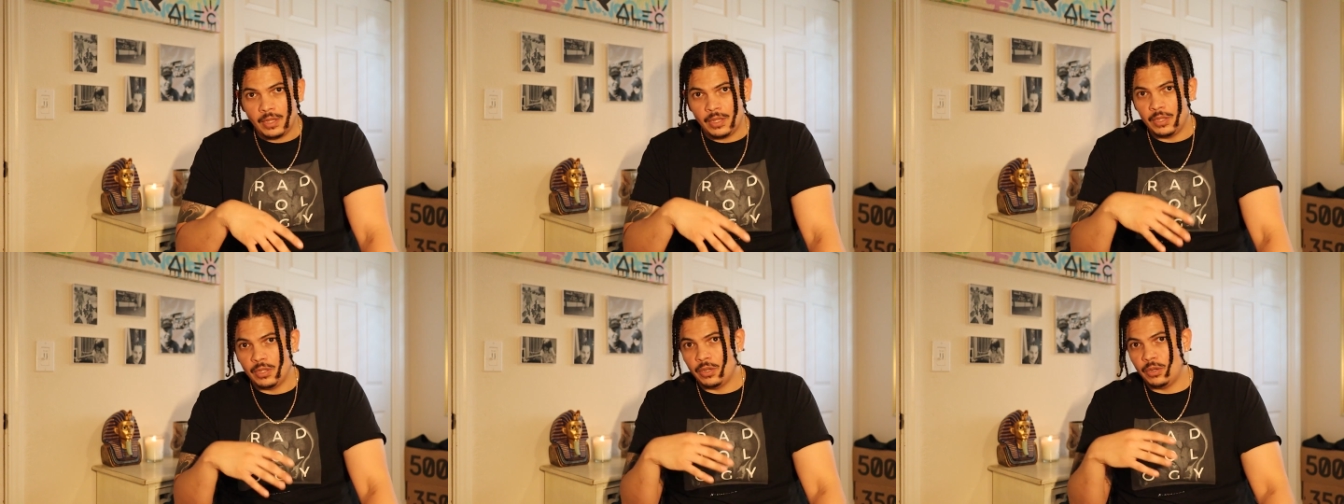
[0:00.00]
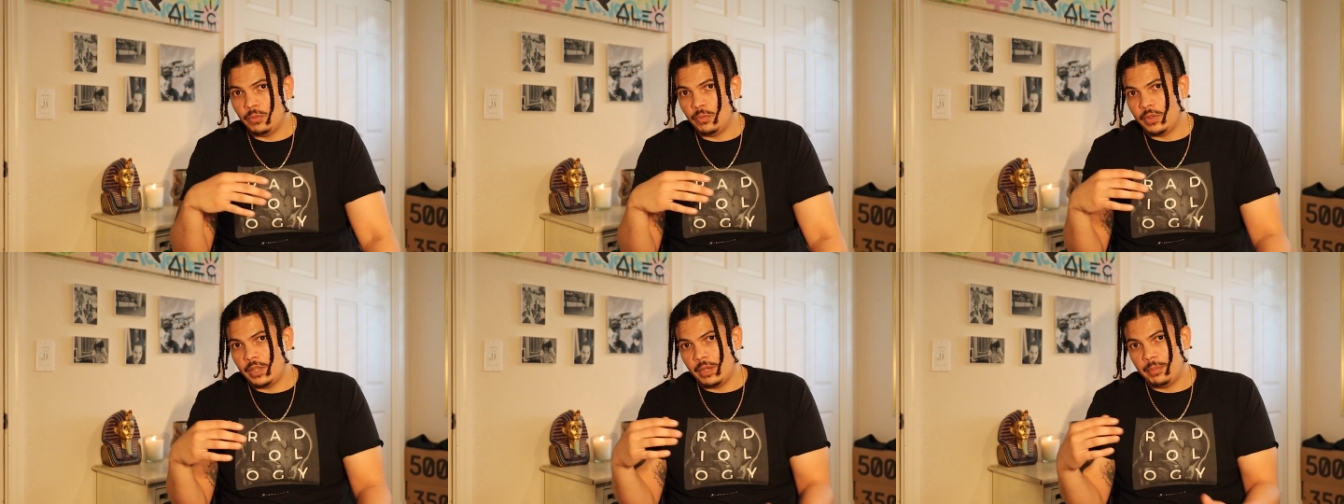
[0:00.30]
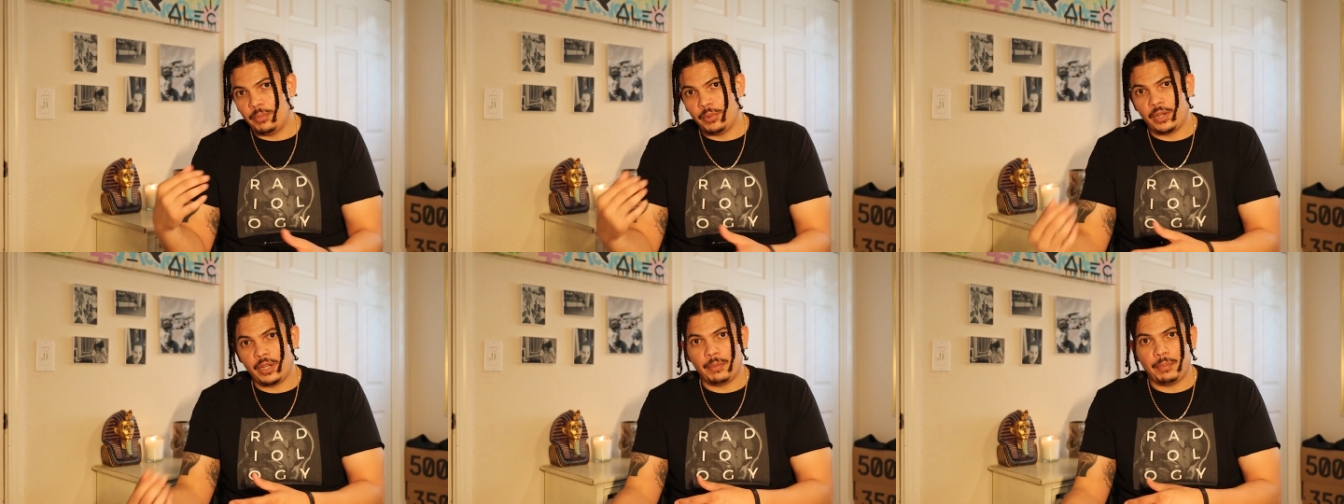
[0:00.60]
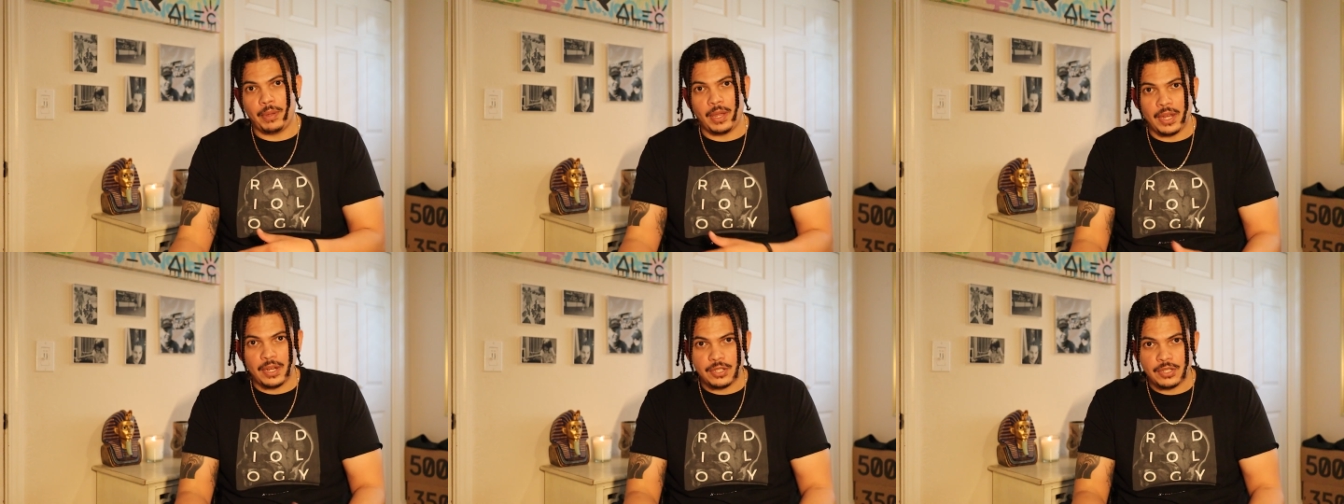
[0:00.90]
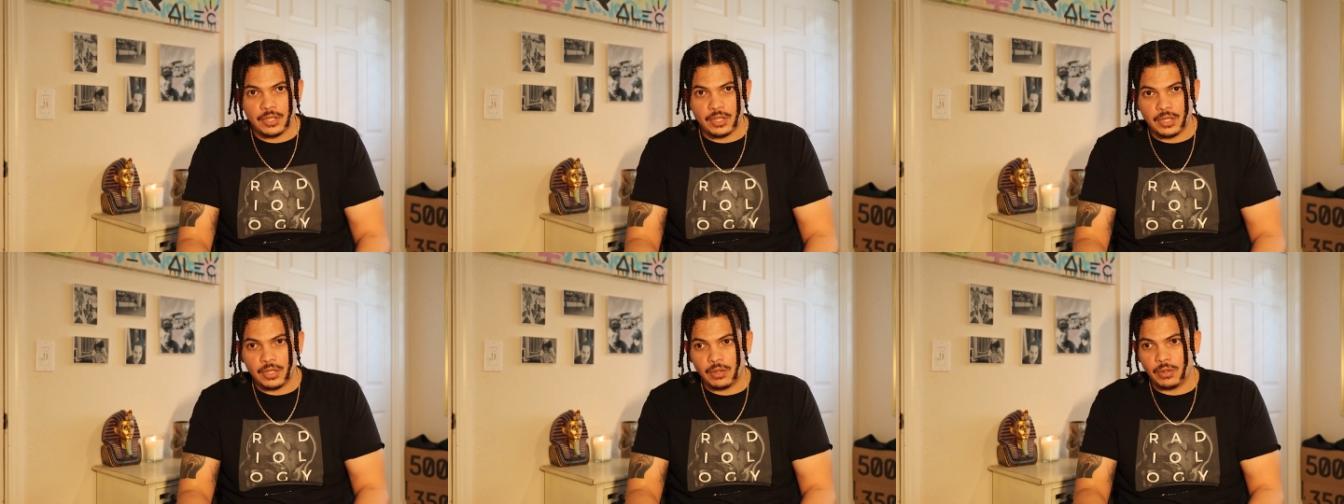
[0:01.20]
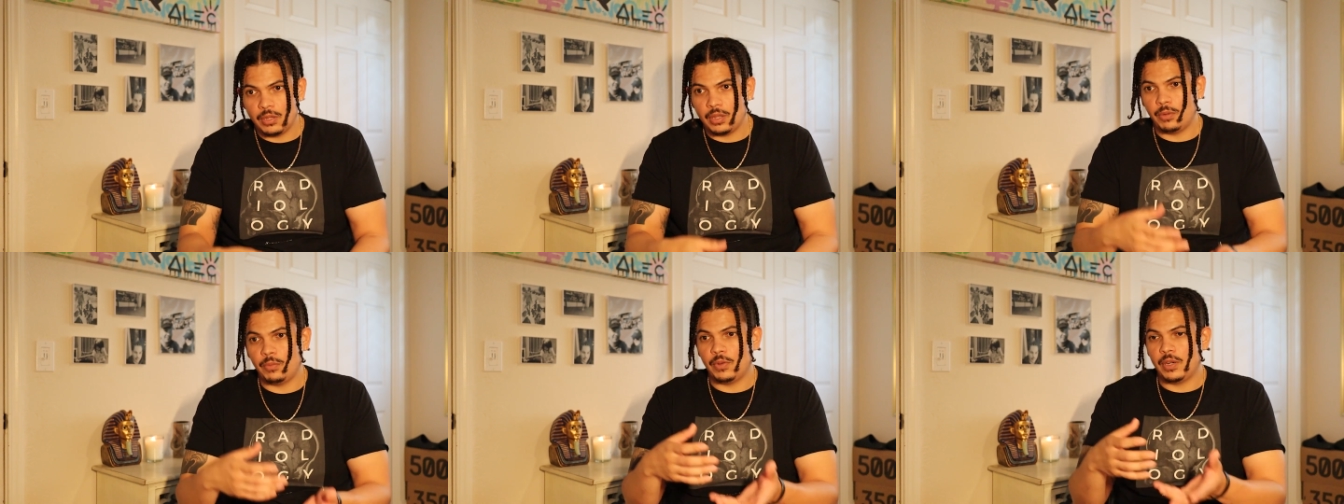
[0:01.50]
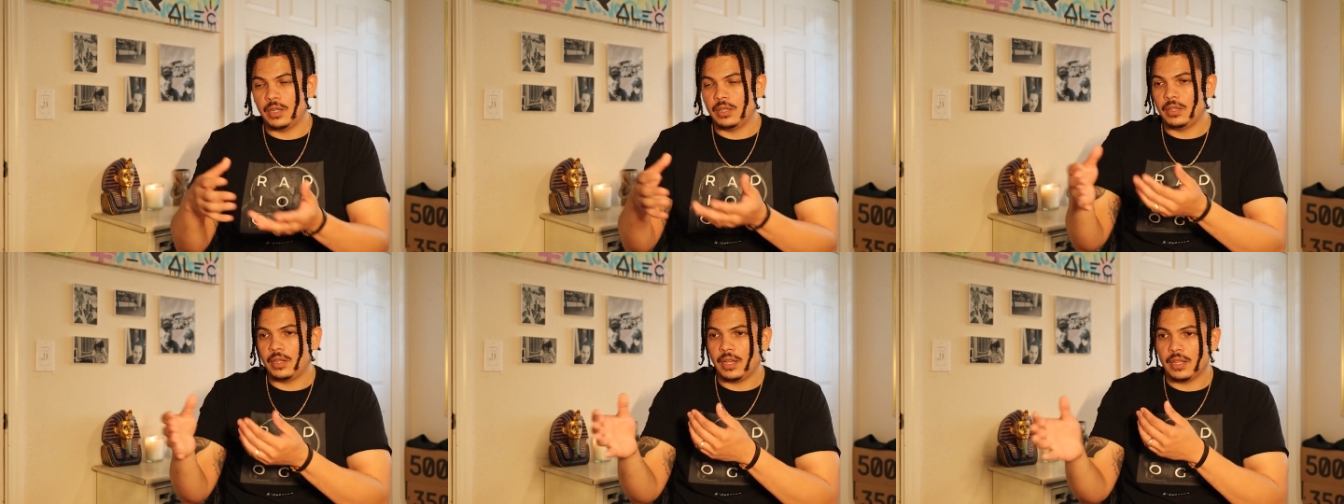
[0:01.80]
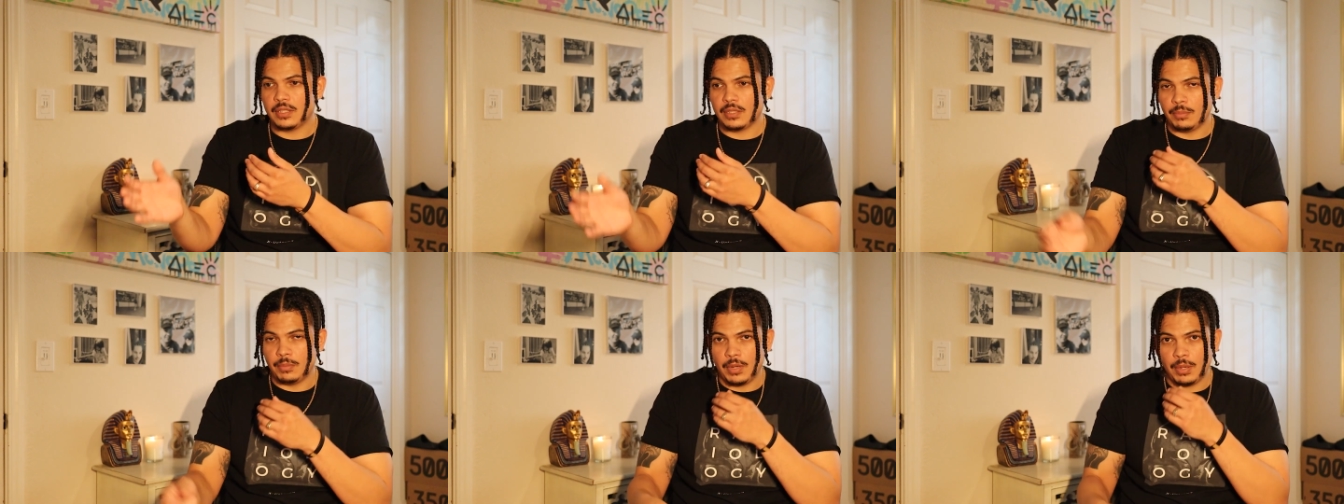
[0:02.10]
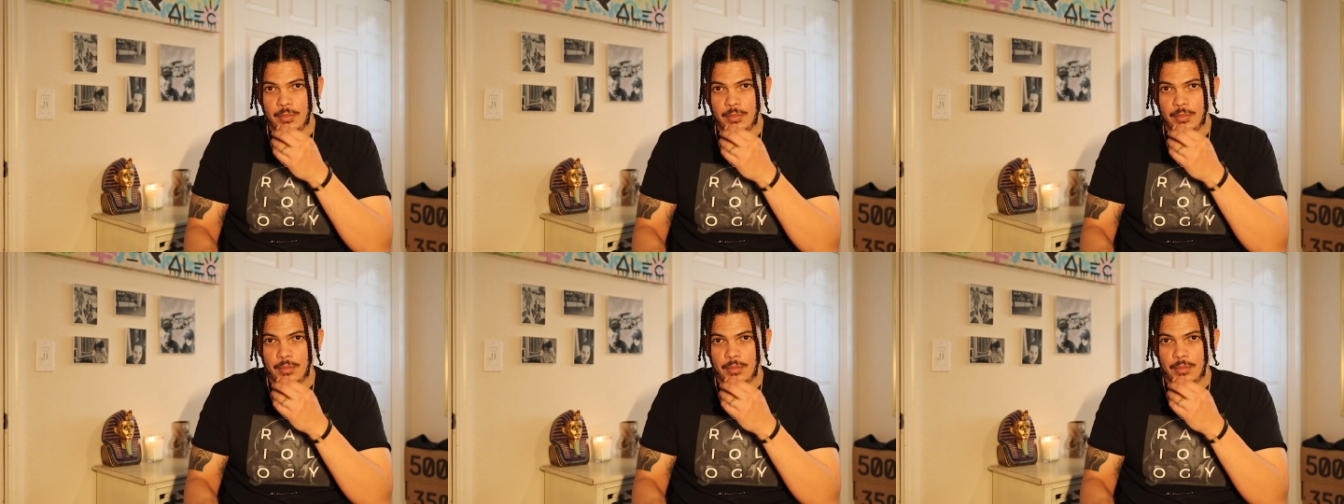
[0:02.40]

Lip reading: you know, when they bring a patient or they want to look at some